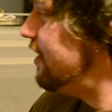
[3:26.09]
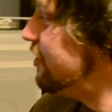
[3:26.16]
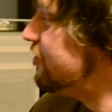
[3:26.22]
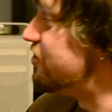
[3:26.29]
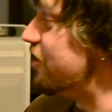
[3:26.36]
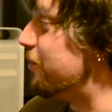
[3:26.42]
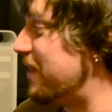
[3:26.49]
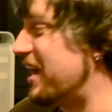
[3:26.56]

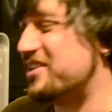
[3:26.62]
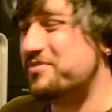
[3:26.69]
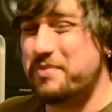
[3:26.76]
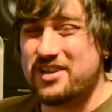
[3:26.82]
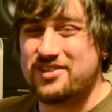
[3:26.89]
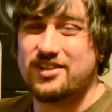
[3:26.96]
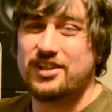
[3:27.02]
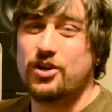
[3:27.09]
So that's
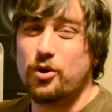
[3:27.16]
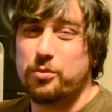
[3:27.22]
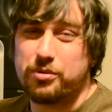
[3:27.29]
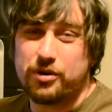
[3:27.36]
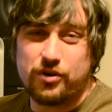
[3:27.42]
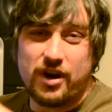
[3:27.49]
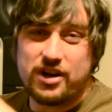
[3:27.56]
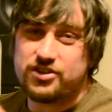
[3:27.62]
basically your
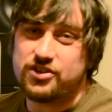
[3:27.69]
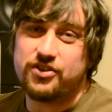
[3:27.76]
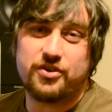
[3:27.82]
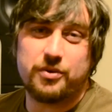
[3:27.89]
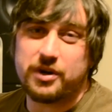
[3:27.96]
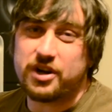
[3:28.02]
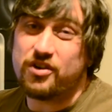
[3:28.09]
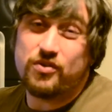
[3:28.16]
progression
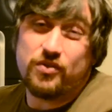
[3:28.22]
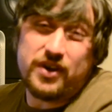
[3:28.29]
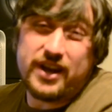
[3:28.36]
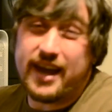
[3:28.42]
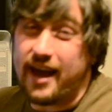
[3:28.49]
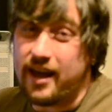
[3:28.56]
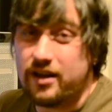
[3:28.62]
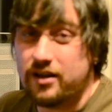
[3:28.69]
through a
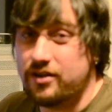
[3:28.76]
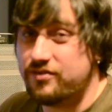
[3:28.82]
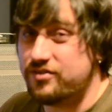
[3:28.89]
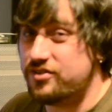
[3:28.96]
career of